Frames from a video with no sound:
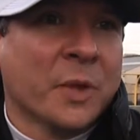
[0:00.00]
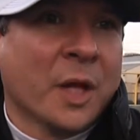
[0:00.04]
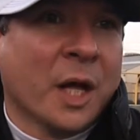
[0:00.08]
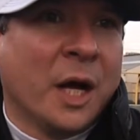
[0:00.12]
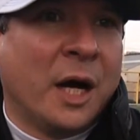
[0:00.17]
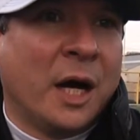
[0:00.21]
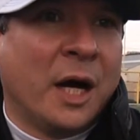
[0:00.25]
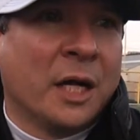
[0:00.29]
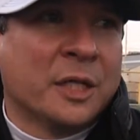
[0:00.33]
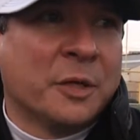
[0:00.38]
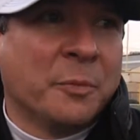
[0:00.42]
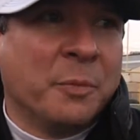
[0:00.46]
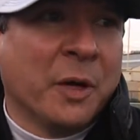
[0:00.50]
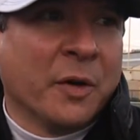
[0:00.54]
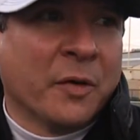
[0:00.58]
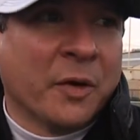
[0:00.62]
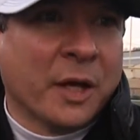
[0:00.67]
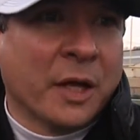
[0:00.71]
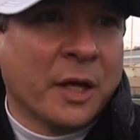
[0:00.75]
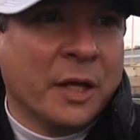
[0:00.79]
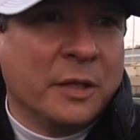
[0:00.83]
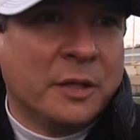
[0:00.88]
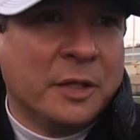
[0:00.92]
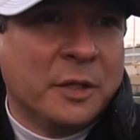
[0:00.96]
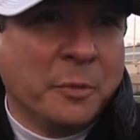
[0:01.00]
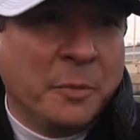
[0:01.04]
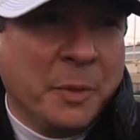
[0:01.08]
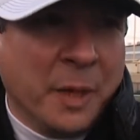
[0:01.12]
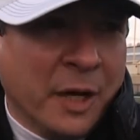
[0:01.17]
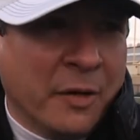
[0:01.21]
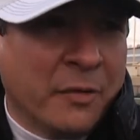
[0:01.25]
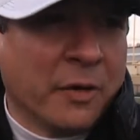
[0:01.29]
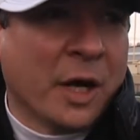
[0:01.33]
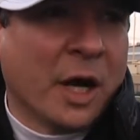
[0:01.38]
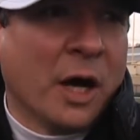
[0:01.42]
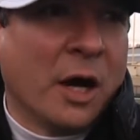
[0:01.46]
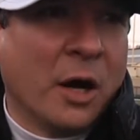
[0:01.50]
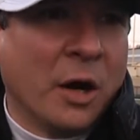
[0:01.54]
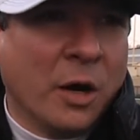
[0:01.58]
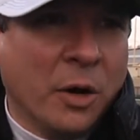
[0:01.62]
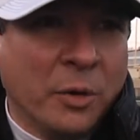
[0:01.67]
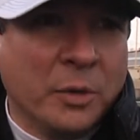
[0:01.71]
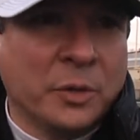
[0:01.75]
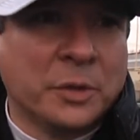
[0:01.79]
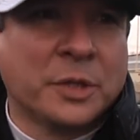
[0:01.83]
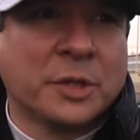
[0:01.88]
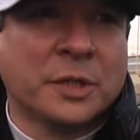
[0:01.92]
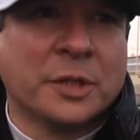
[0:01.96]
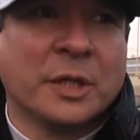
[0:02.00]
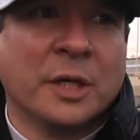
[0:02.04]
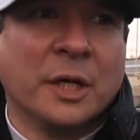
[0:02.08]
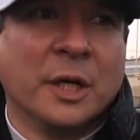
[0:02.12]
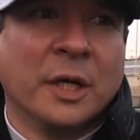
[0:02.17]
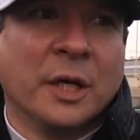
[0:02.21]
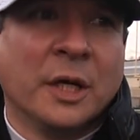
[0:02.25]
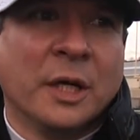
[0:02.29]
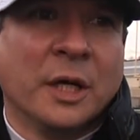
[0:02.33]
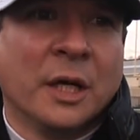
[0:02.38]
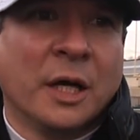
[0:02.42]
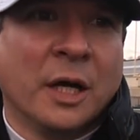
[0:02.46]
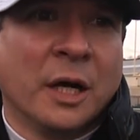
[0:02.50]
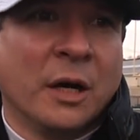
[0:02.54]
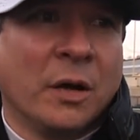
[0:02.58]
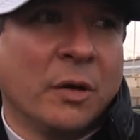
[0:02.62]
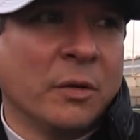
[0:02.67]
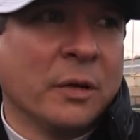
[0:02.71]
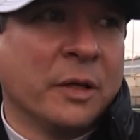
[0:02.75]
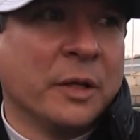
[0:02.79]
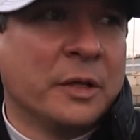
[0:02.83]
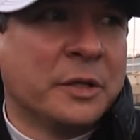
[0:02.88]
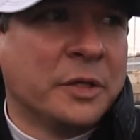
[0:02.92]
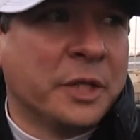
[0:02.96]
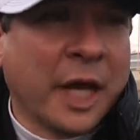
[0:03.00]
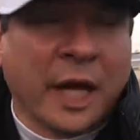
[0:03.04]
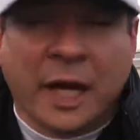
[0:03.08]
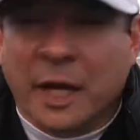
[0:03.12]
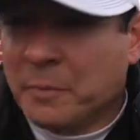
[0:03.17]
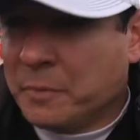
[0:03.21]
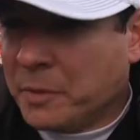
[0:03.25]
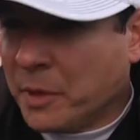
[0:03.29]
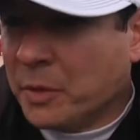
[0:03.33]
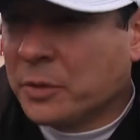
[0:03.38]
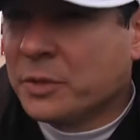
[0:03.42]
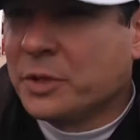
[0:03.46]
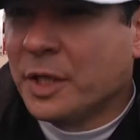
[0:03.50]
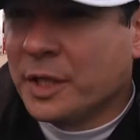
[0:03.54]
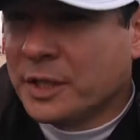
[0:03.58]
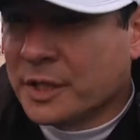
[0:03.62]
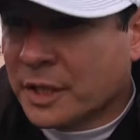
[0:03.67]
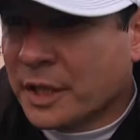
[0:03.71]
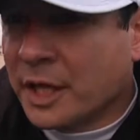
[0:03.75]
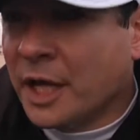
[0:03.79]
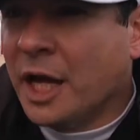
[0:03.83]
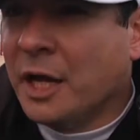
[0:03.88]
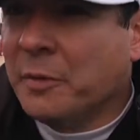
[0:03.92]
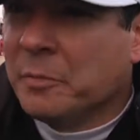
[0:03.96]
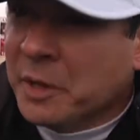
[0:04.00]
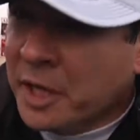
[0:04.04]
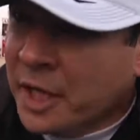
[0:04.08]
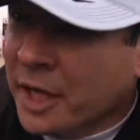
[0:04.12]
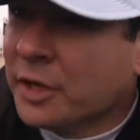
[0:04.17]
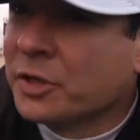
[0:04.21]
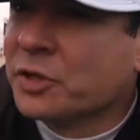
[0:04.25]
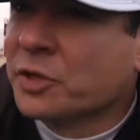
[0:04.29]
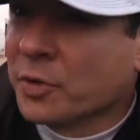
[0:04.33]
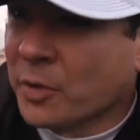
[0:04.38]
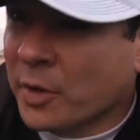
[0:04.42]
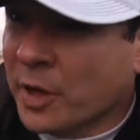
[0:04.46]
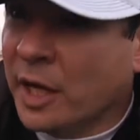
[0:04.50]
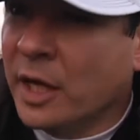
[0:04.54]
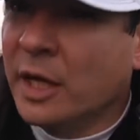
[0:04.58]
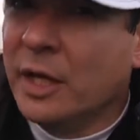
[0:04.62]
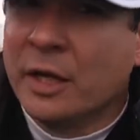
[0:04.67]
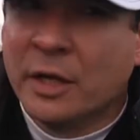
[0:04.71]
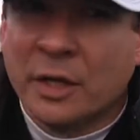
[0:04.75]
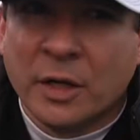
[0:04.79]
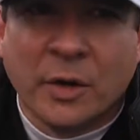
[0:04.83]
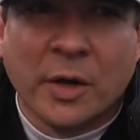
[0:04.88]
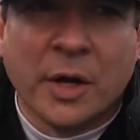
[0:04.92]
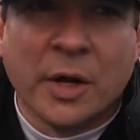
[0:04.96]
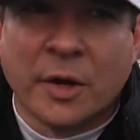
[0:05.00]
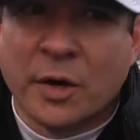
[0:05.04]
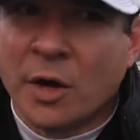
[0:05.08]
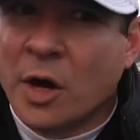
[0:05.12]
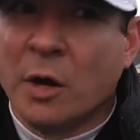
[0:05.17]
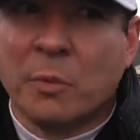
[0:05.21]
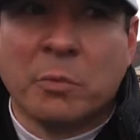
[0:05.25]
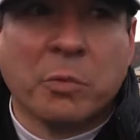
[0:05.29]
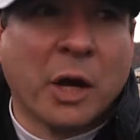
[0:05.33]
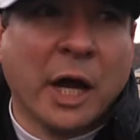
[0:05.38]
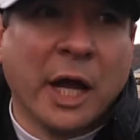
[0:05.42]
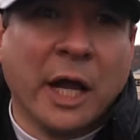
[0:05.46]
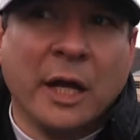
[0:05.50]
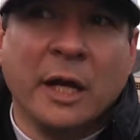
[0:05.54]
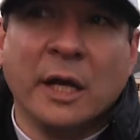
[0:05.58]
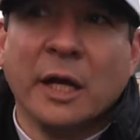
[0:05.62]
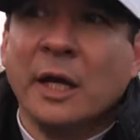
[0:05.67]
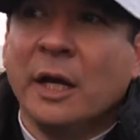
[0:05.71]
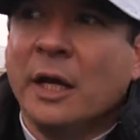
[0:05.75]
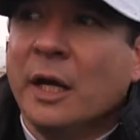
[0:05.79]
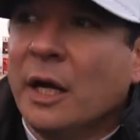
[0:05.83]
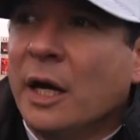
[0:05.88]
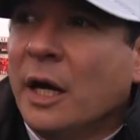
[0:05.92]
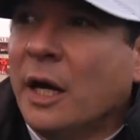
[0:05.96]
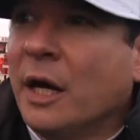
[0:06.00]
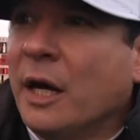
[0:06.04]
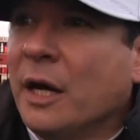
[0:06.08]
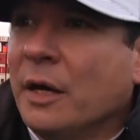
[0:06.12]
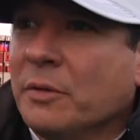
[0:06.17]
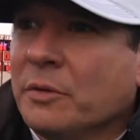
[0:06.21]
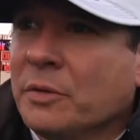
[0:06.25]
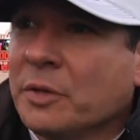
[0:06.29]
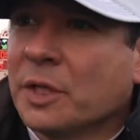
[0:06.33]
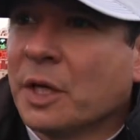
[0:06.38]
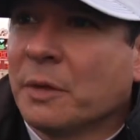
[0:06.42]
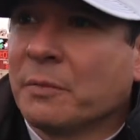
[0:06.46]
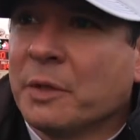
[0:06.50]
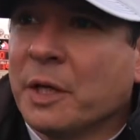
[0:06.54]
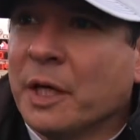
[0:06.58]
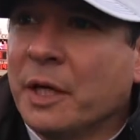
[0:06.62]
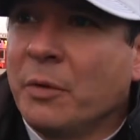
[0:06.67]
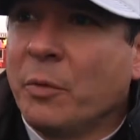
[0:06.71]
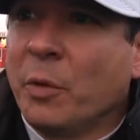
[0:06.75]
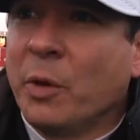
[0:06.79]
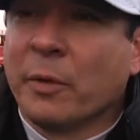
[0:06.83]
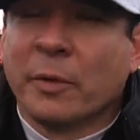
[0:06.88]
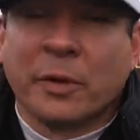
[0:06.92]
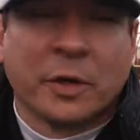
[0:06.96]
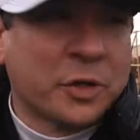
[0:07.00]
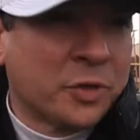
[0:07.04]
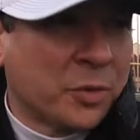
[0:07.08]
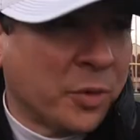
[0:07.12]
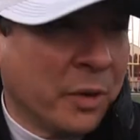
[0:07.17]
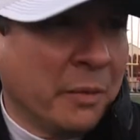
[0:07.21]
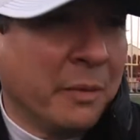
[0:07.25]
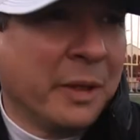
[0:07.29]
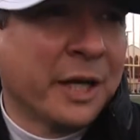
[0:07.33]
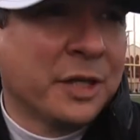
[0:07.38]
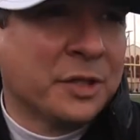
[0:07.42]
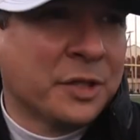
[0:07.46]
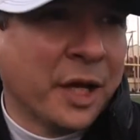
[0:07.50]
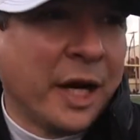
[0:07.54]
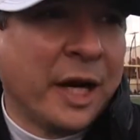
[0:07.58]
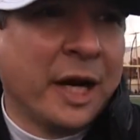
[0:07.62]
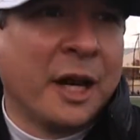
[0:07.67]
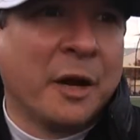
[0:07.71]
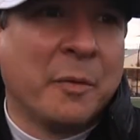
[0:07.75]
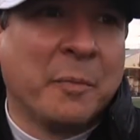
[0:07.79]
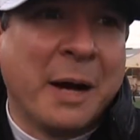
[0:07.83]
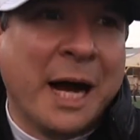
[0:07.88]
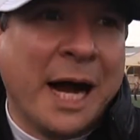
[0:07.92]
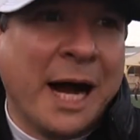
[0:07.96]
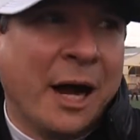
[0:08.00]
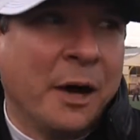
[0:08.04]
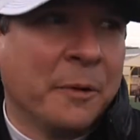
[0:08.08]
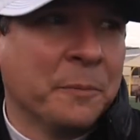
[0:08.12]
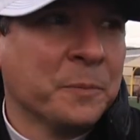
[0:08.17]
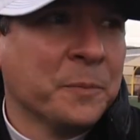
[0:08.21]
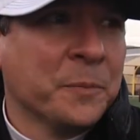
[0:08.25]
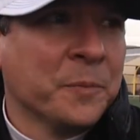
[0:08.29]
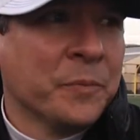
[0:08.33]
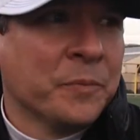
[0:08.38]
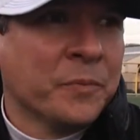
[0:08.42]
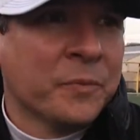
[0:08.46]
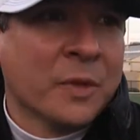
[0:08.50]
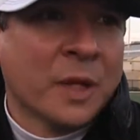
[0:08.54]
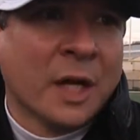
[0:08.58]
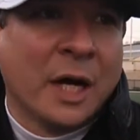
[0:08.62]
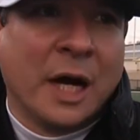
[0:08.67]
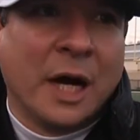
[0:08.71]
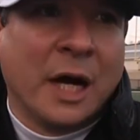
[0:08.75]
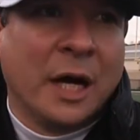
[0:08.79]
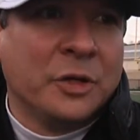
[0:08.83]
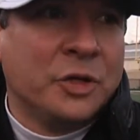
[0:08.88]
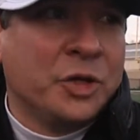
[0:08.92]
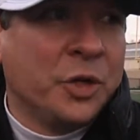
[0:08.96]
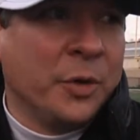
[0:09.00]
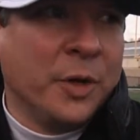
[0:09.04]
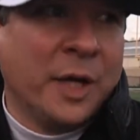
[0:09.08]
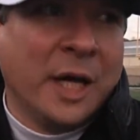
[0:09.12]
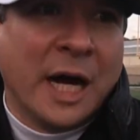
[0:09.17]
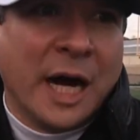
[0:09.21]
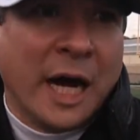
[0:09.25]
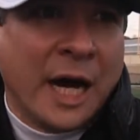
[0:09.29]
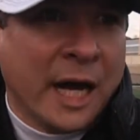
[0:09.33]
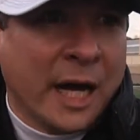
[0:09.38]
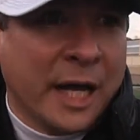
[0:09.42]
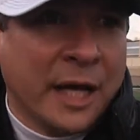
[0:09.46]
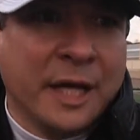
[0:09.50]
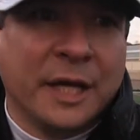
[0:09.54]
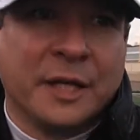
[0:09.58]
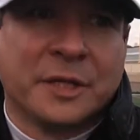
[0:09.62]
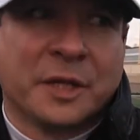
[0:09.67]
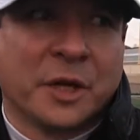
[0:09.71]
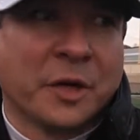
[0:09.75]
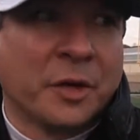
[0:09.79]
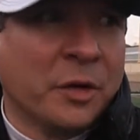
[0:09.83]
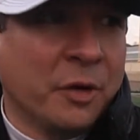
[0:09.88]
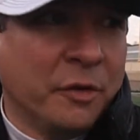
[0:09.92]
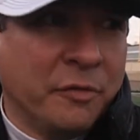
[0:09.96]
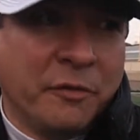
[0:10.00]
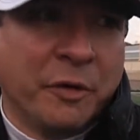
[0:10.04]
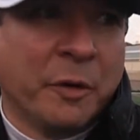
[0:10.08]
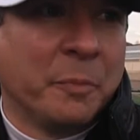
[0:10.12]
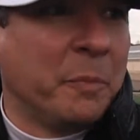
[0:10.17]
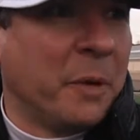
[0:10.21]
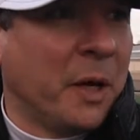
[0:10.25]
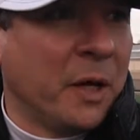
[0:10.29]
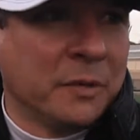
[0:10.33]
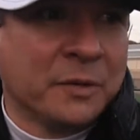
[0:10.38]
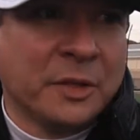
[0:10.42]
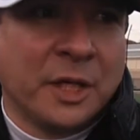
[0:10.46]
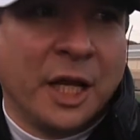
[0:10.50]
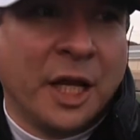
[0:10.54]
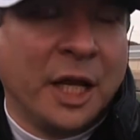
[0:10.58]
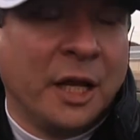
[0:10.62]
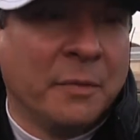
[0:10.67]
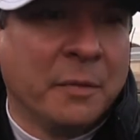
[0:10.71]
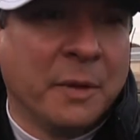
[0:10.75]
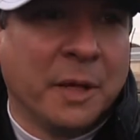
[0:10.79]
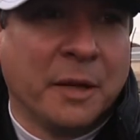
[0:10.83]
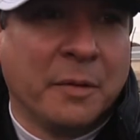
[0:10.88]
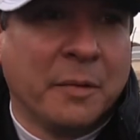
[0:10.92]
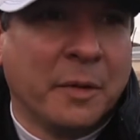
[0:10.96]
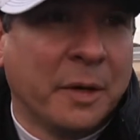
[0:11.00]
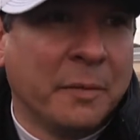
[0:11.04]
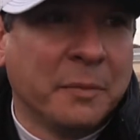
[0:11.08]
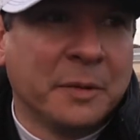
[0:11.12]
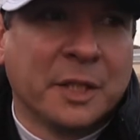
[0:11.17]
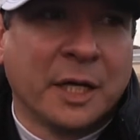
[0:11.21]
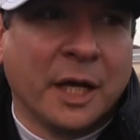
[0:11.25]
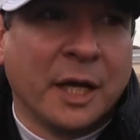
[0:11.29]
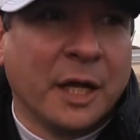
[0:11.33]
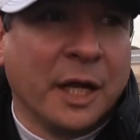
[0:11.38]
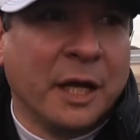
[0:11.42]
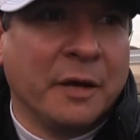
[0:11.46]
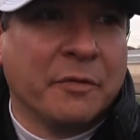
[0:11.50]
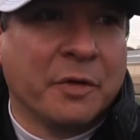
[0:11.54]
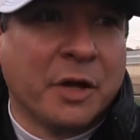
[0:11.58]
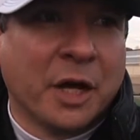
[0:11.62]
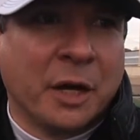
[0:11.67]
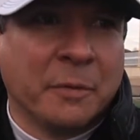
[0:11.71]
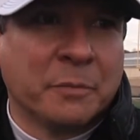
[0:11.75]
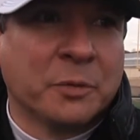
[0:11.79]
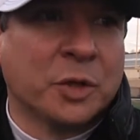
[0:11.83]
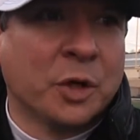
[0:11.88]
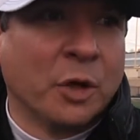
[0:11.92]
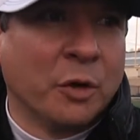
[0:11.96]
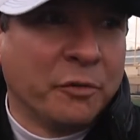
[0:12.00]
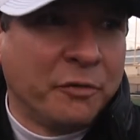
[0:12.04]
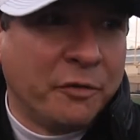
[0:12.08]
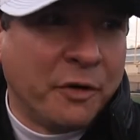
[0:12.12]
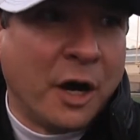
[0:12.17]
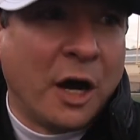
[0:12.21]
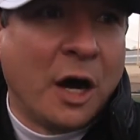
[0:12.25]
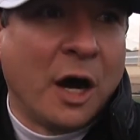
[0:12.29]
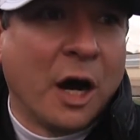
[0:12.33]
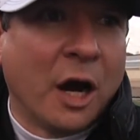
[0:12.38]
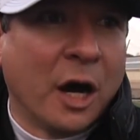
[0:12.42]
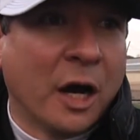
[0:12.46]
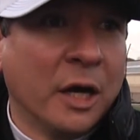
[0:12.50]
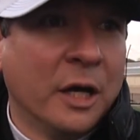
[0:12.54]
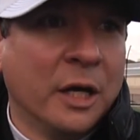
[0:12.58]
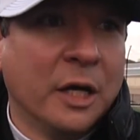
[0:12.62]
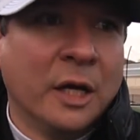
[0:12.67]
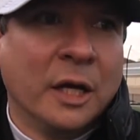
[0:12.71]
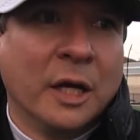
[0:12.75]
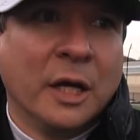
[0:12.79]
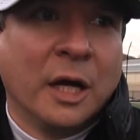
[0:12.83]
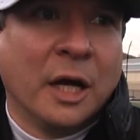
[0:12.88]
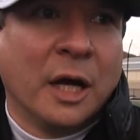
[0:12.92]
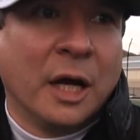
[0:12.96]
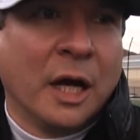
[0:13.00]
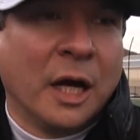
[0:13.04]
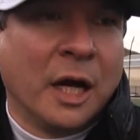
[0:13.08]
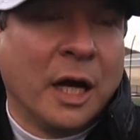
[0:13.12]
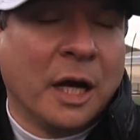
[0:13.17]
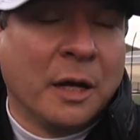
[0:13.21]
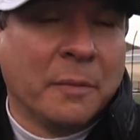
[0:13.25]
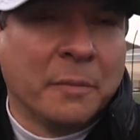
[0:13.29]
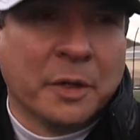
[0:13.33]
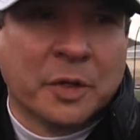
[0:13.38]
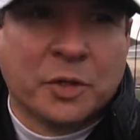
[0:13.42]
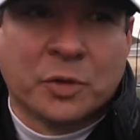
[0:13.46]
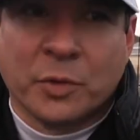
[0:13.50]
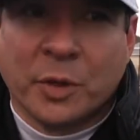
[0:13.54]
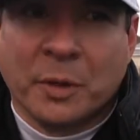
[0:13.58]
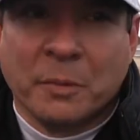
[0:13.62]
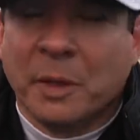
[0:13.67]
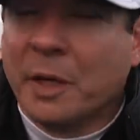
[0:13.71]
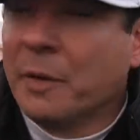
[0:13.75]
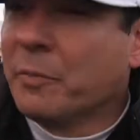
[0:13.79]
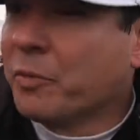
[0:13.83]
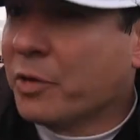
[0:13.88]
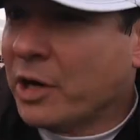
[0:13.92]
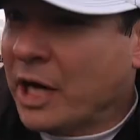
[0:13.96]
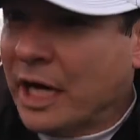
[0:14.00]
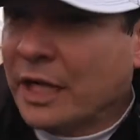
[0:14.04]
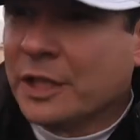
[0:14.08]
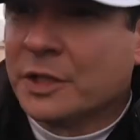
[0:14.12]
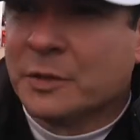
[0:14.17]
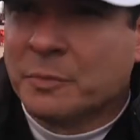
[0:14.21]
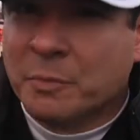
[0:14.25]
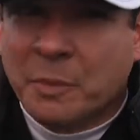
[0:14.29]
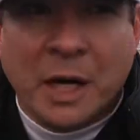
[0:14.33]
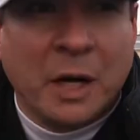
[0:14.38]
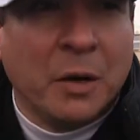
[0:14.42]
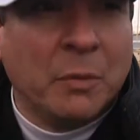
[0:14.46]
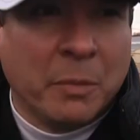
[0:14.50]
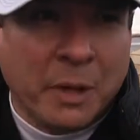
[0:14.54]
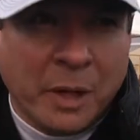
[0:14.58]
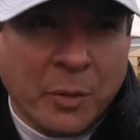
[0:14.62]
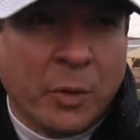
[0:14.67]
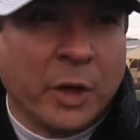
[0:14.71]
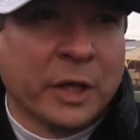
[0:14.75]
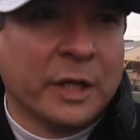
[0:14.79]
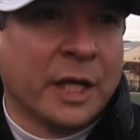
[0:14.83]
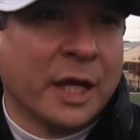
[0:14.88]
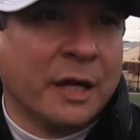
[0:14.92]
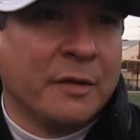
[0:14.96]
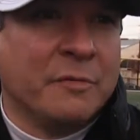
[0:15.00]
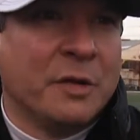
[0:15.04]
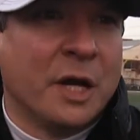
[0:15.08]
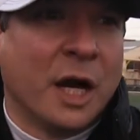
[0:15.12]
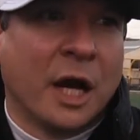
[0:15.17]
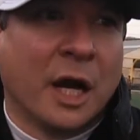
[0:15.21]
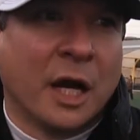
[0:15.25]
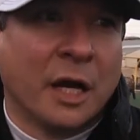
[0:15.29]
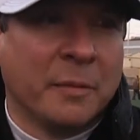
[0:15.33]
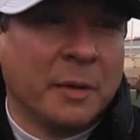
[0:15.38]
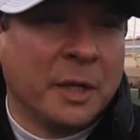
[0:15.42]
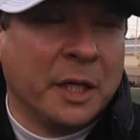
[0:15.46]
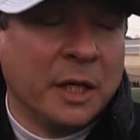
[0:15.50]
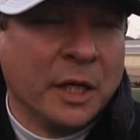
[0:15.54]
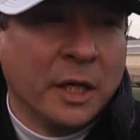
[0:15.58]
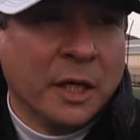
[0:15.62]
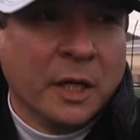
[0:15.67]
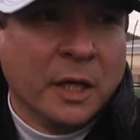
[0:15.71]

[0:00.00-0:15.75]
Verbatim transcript: uh, to be able to to be able to host uh, only the second postseason game in history. You know, here at Albright. Uh, something that we were extremely excited about uh, Juniata is a good football team. I am going to tell you, they have come so far. Uh, I'm extremely impressed by, by what they've done. I mean,